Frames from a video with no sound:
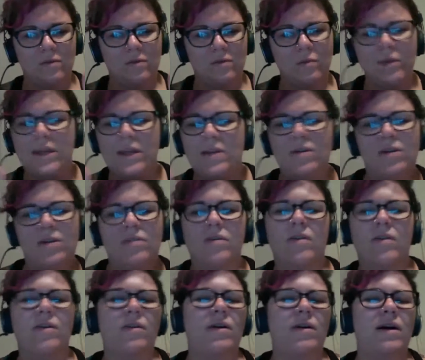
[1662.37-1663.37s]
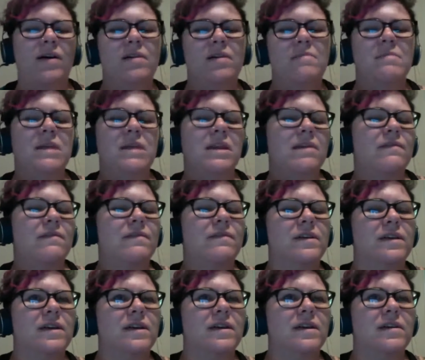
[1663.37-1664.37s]
We don't know how to
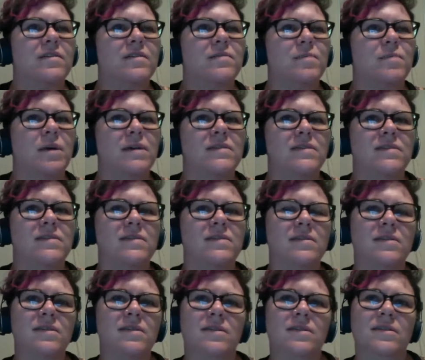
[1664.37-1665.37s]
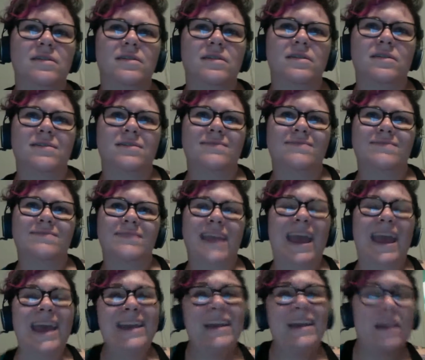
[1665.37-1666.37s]
meaningfully express
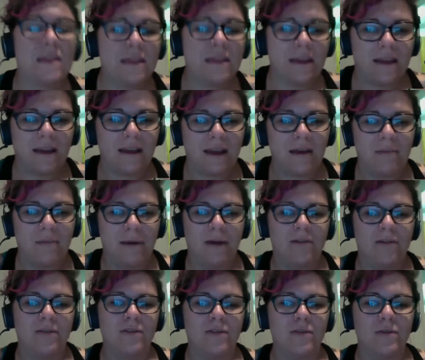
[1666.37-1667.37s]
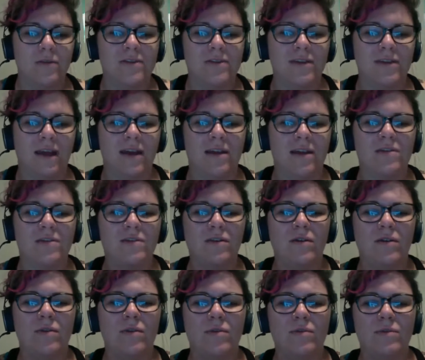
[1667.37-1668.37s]
anything about suicide.
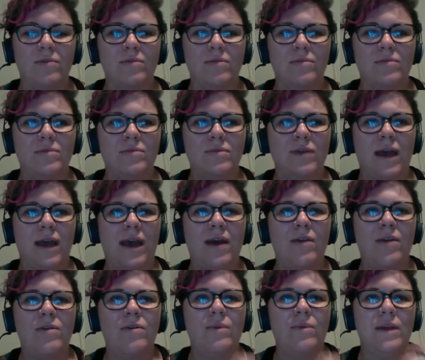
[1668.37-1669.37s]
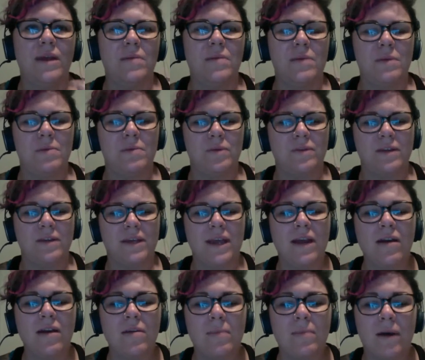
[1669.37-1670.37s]
So how do we get people to
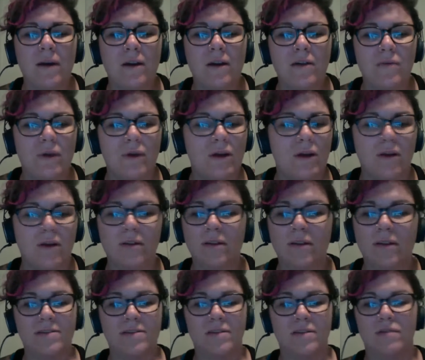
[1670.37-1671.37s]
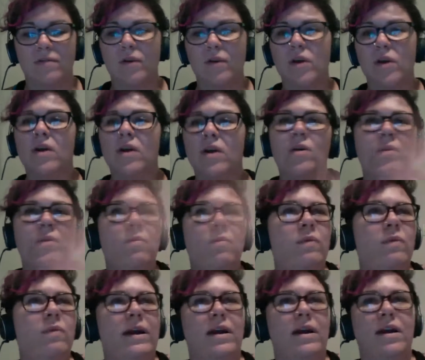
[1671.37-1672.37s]
care about it, regardless of
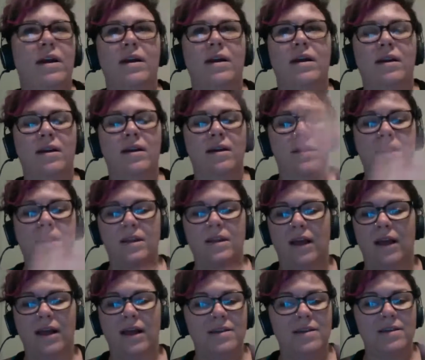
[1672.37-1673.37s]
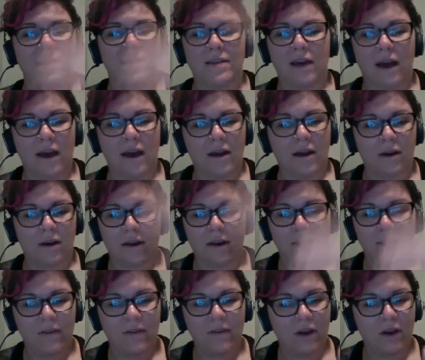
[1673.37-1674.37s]
where it lies on the hierarchy
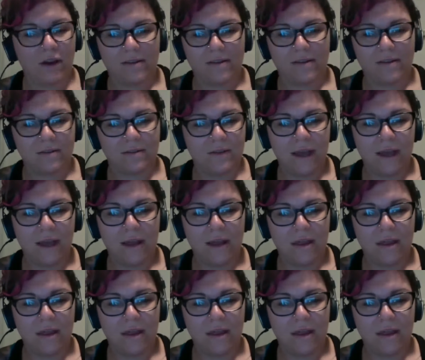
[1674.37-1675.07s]
of causes of death?